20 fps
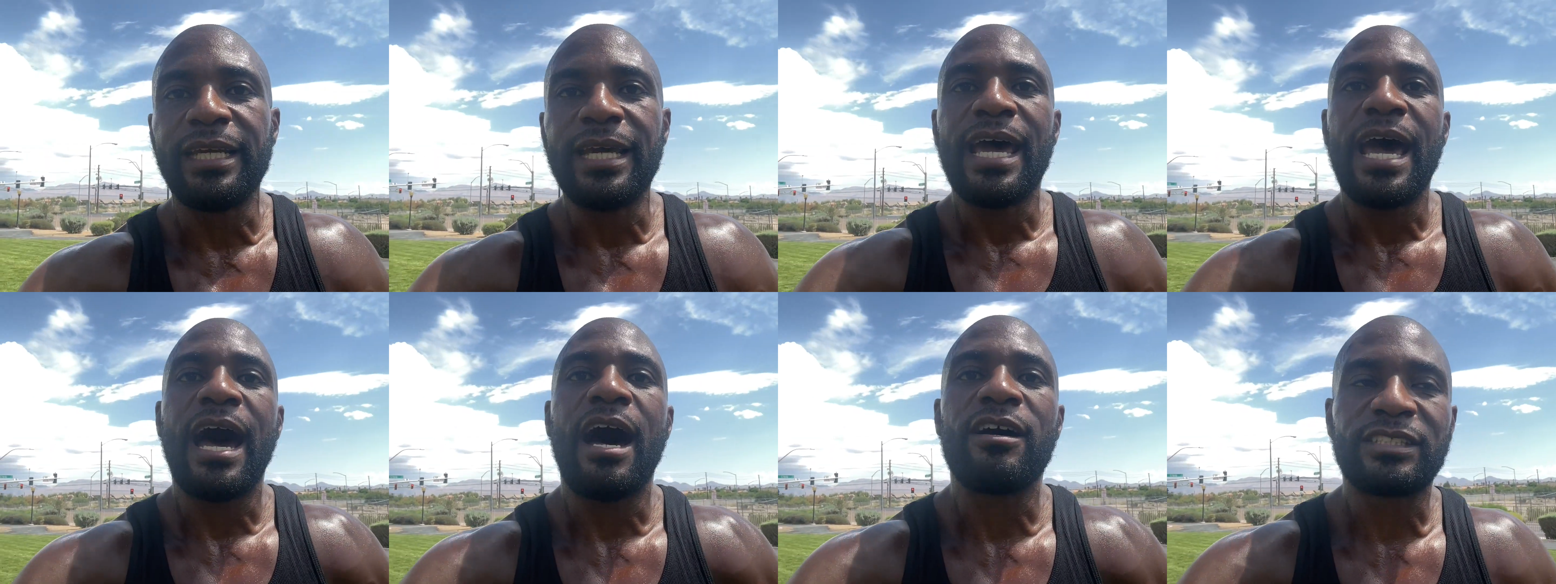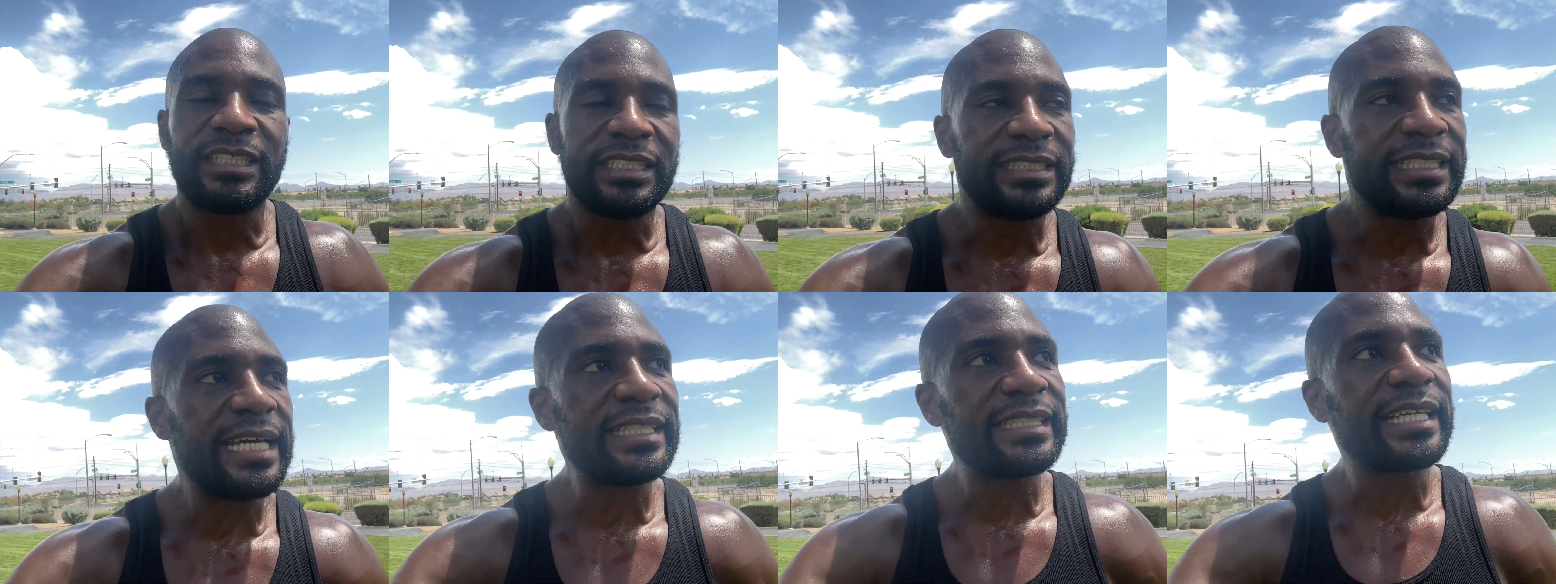how she
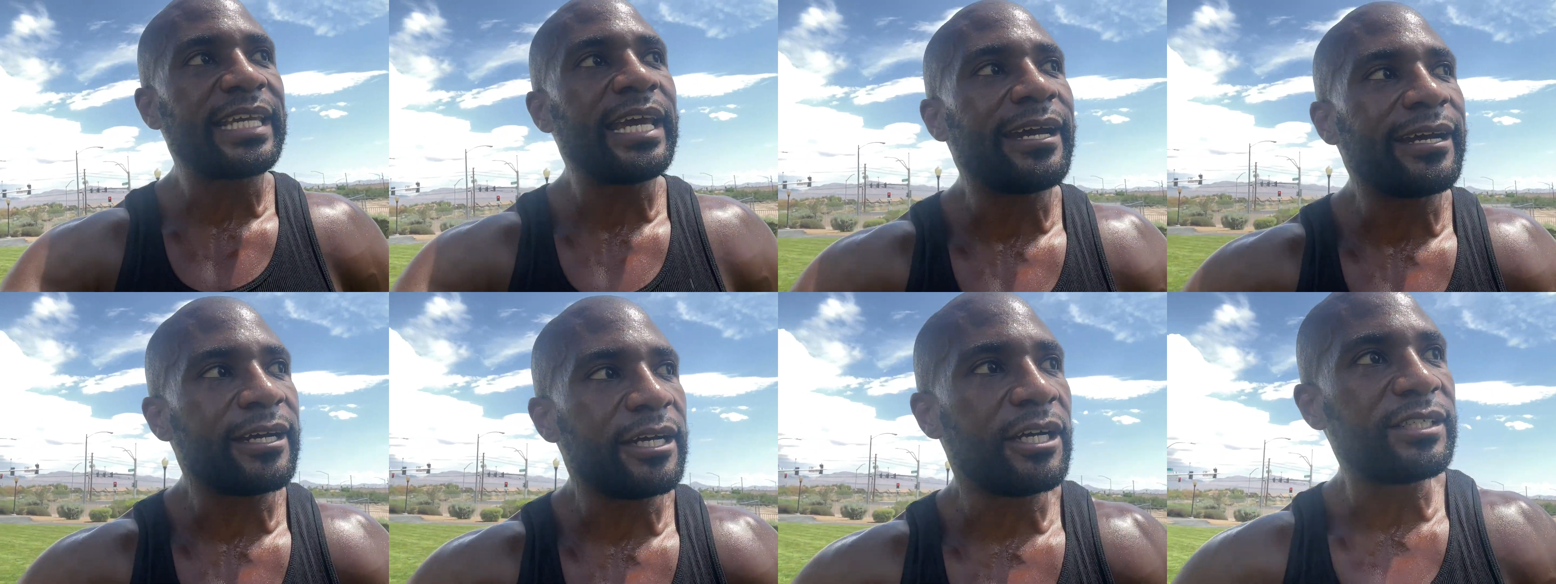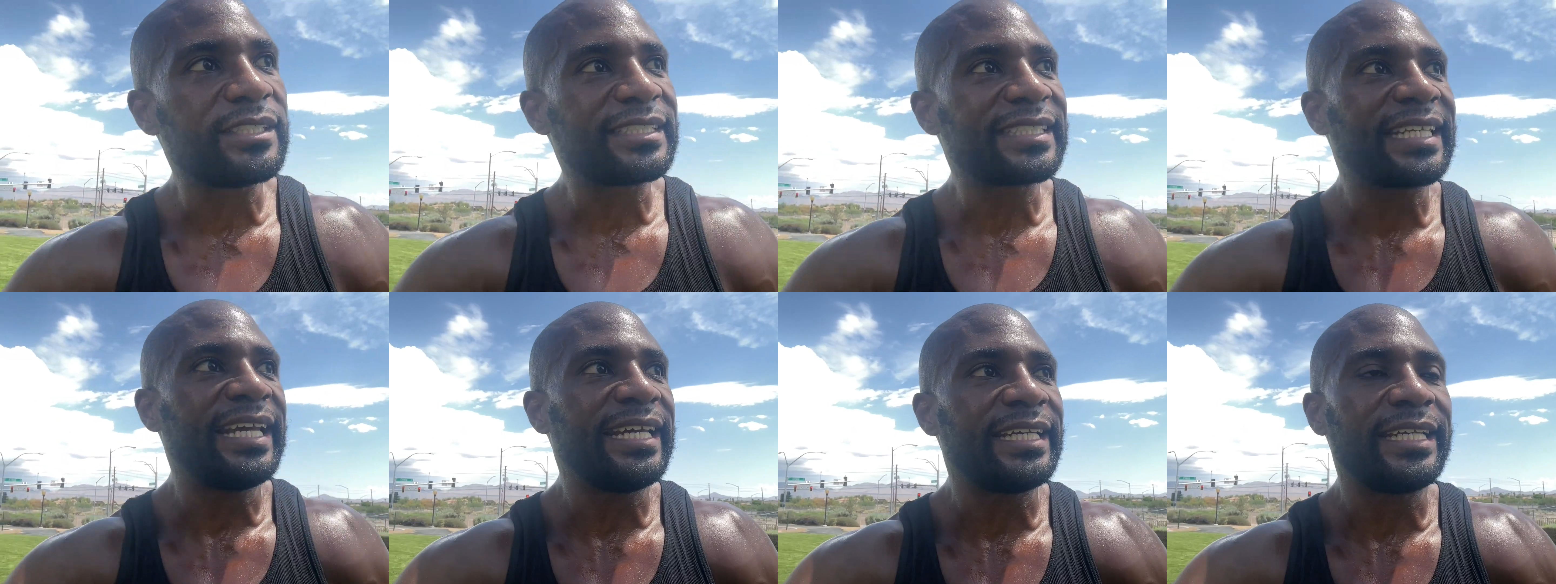takes care of her
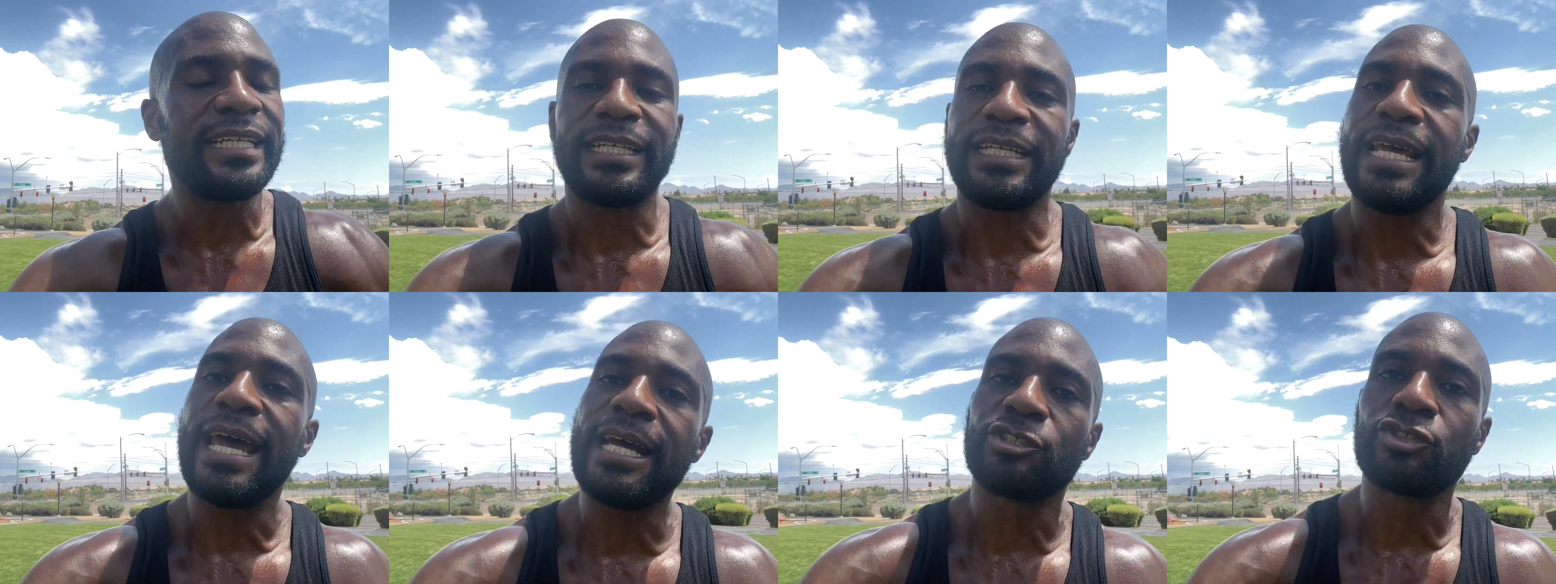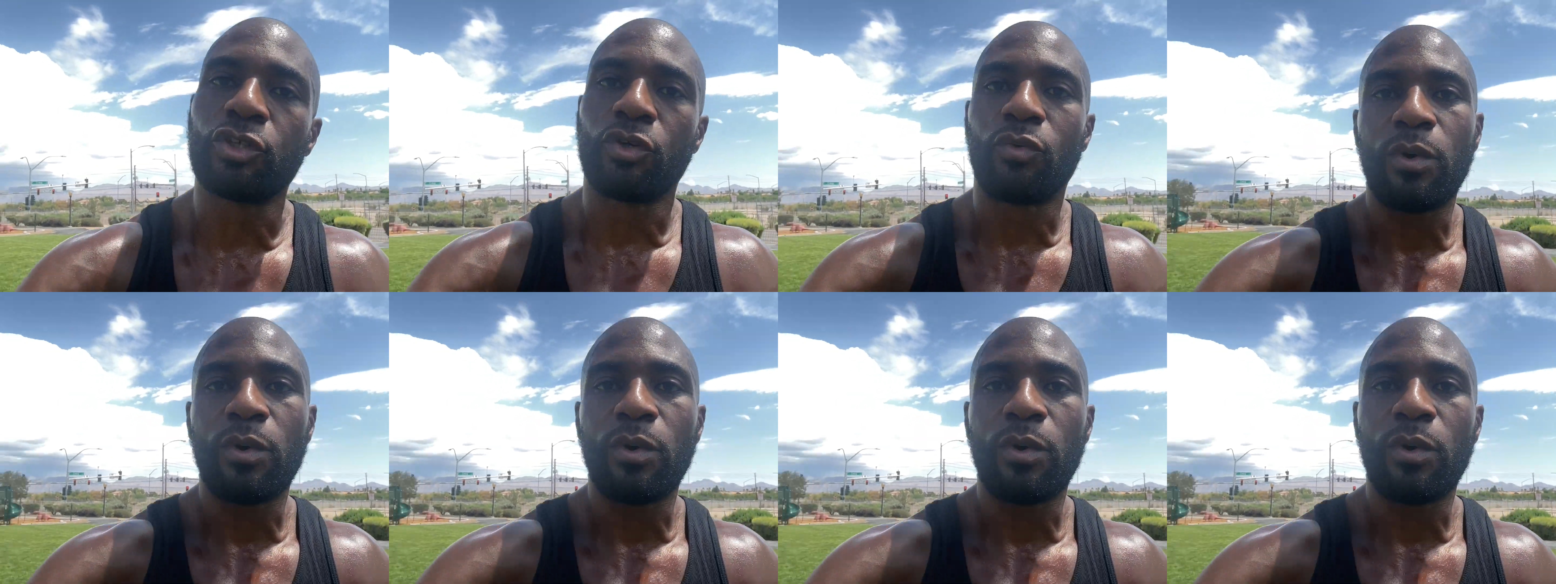skin in a natural